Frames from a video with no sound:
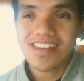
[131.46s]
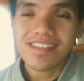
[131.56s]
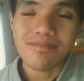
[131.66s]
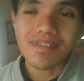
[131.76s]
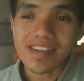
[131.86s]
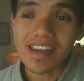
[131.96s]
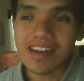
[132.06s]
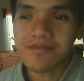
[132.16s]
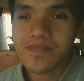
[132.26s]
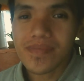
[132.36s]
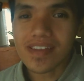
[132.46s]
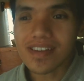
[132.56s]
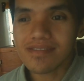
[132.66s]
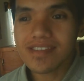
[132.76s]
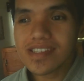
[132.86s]
but yeah,
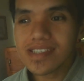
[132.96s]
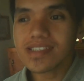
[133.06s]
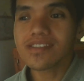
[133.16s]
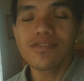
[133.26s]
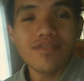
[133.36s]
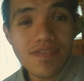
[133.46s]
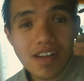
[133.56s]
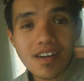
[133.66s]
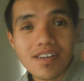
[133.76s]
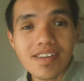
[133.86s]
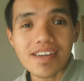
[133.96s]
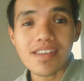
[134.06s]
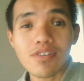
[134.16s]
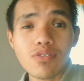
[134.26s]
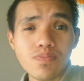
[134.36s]
uh, this is a new vlog, and I
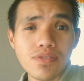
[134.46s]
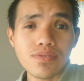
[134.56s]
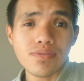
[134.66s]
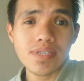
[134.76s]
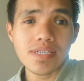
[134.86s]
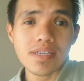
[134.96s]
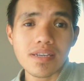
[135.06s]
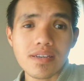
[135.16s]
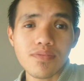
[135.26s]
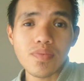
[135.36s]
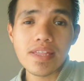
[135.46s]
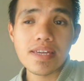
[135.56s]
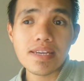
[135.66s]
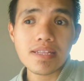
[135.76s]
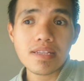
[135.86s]
hope to stick with
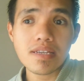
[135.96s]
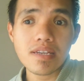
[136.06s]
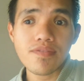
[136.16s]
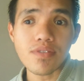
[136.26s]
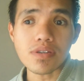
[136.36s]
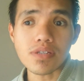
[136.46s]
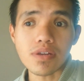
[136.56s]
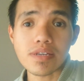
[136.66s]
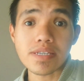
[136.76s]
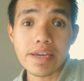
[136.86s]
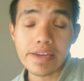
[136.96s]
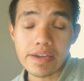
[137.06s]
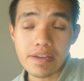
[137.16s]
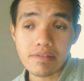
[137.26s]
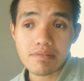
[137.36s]
it for as long as I
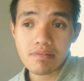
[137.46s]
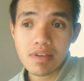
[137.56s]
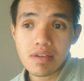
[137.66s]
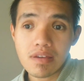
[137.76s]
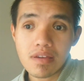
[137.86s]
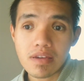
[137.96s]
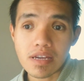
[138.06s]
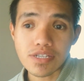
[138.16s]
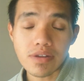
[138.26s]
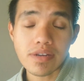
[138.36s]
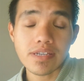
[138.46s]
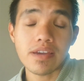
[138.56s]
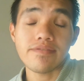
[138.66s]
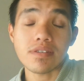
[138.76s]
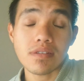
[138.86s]
can. As long as I
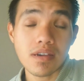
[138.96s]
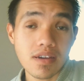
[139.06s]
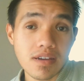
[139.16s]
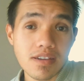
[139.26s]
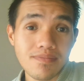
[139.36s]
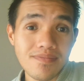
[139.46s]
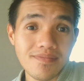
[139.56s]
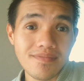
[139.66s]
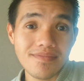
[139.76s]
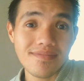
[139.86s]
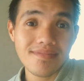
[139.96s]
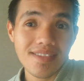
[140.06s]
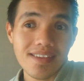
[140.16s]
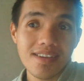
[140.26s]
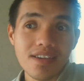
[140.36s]
have the time.
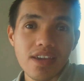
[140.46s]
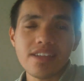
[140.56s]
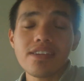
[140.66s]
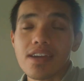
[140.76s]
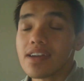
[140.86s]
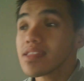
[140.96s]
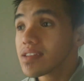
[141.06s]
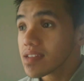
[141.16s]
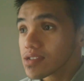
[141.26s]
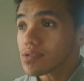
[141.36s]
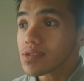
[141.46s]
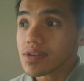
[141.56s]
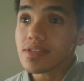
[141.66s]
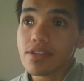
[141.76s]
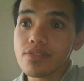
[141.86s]
And yeah, I think that's also
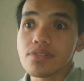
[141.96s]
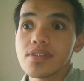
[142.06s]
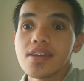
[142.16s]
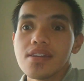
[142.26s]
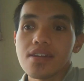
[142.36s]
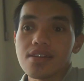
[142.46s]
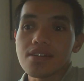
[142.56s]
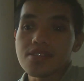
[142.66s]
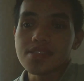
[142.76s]
another uh,